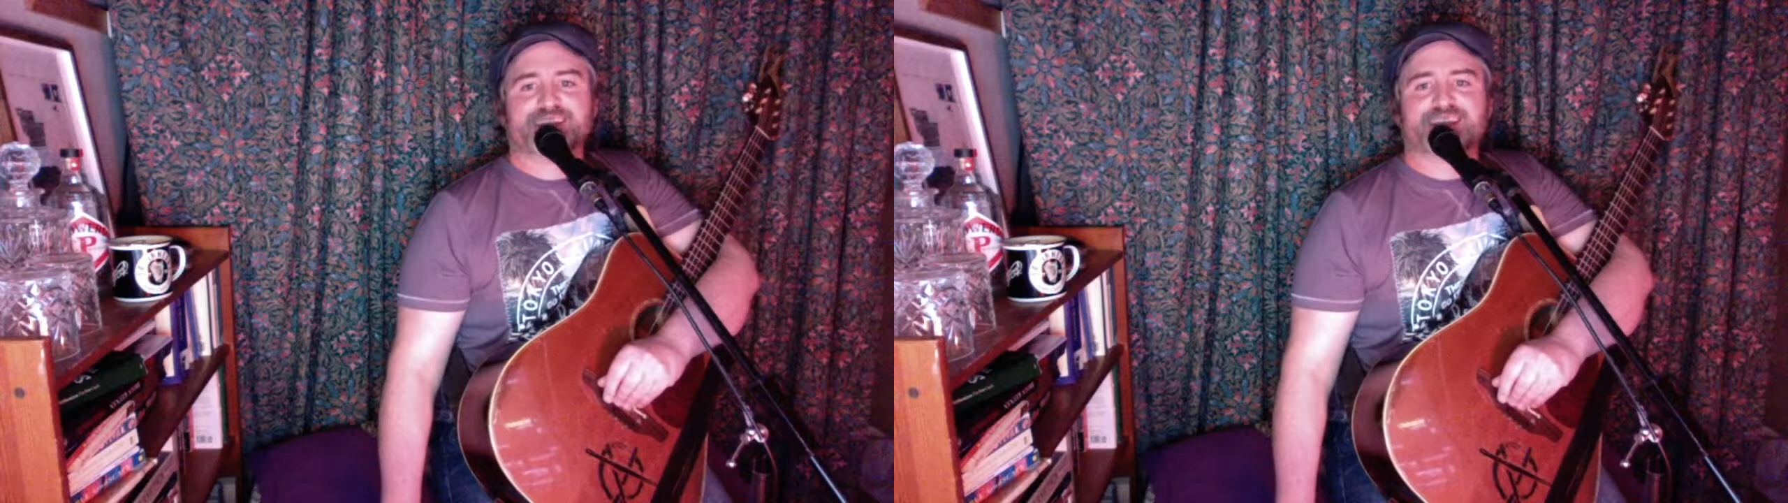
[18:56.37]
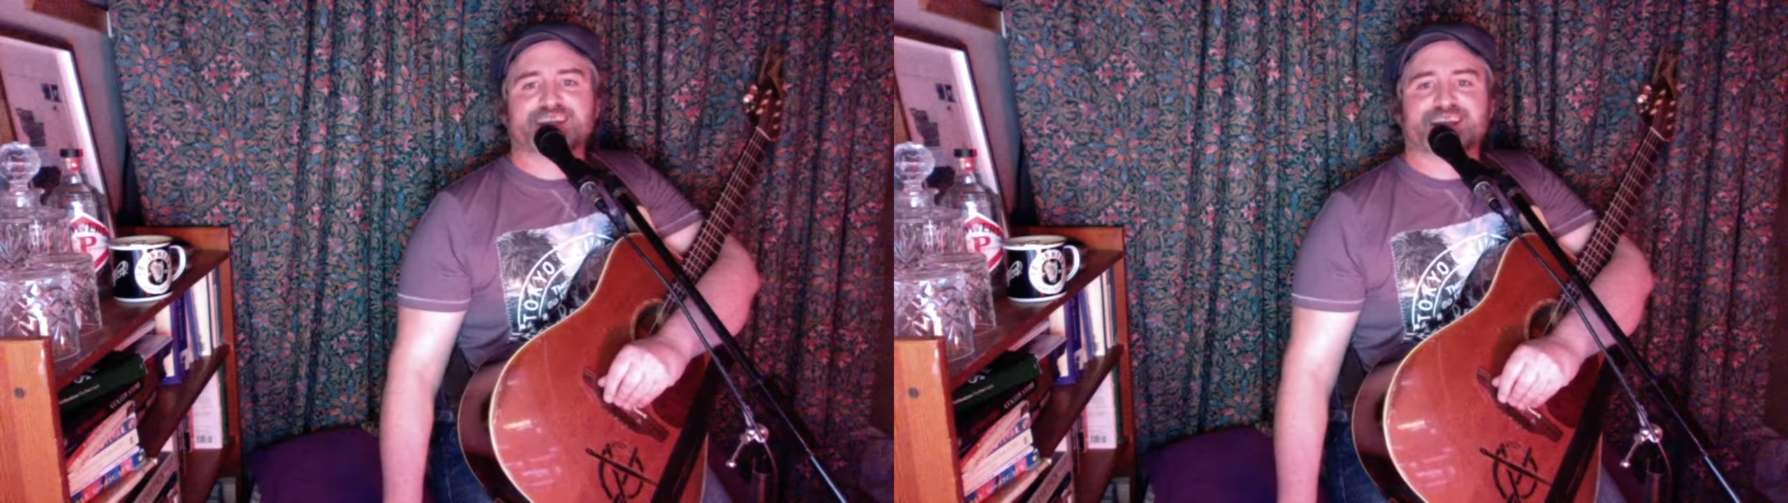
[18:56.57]

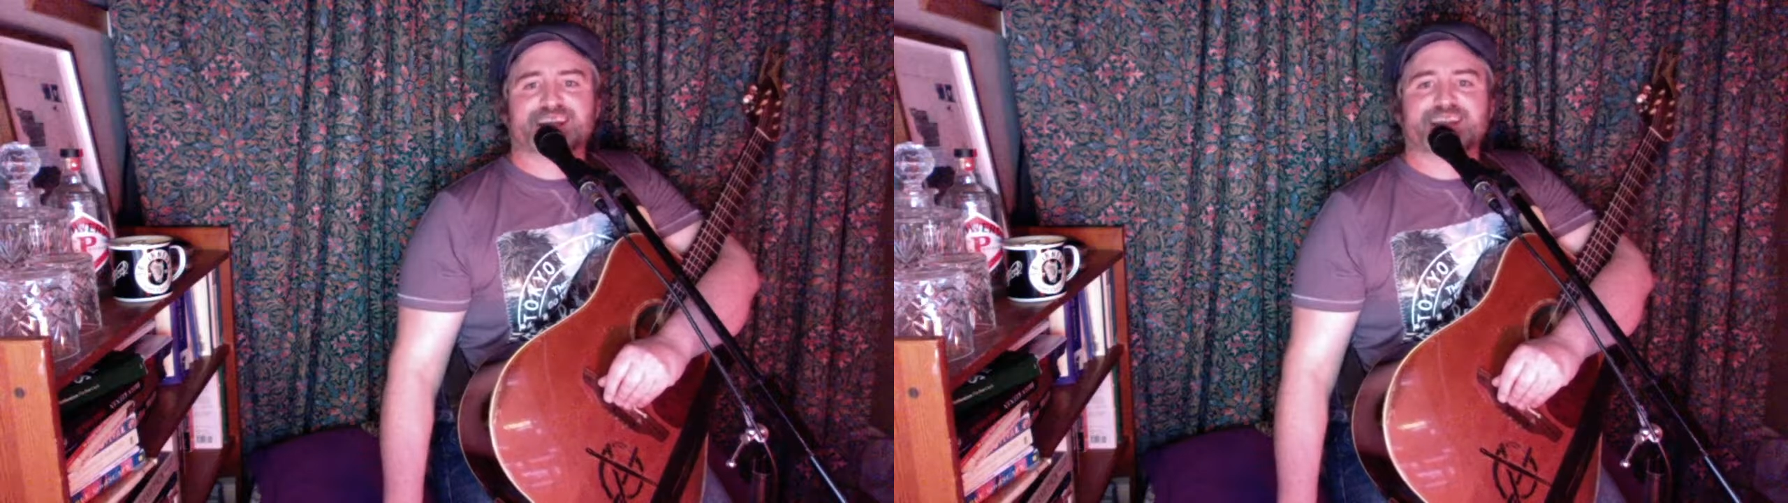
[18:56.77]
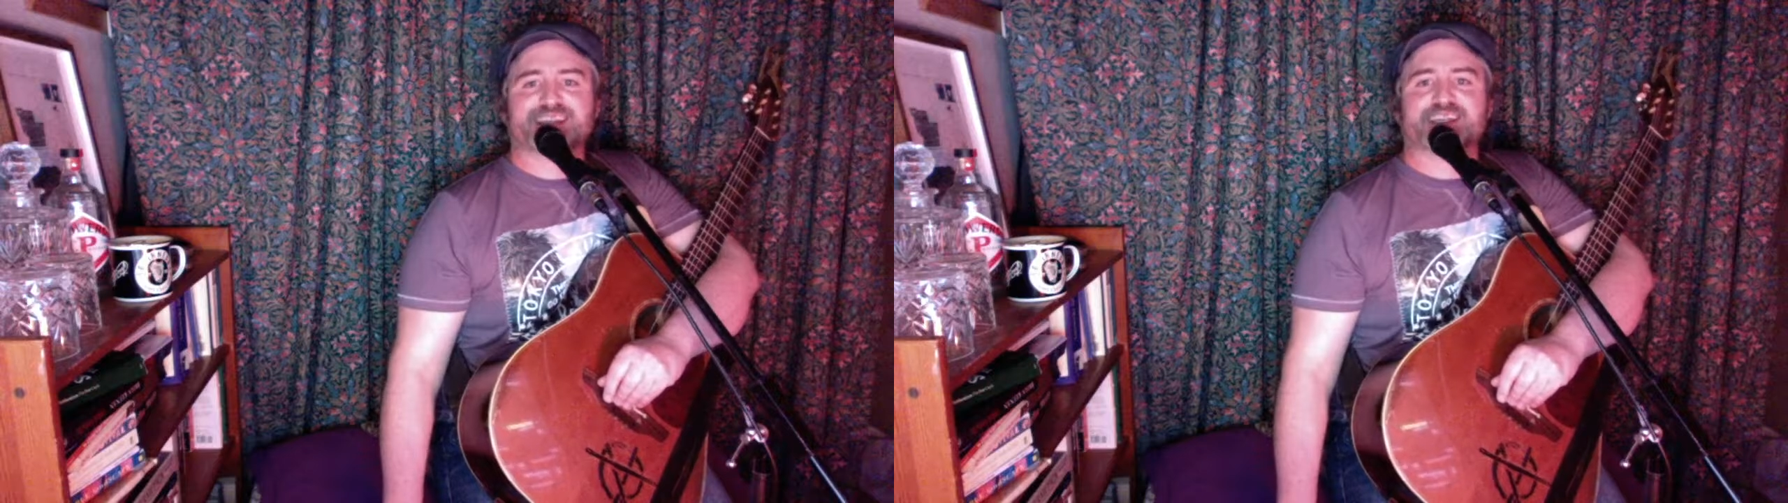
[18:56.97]
says that
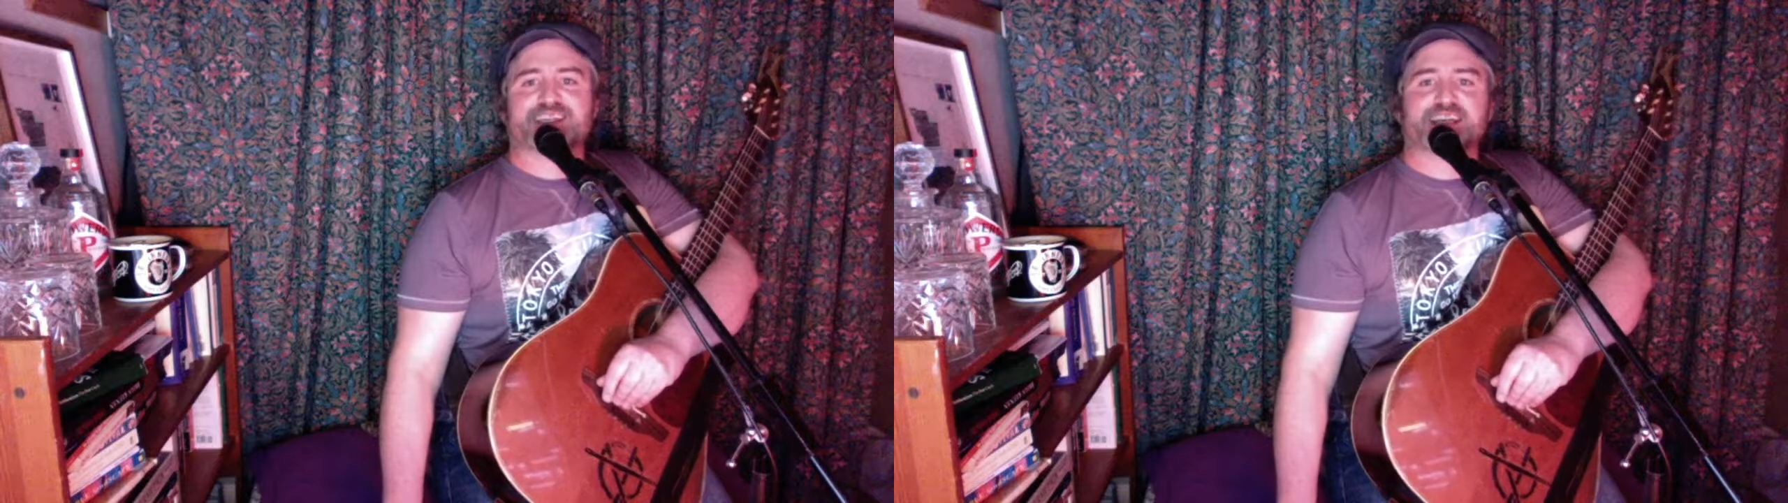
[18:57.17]
it's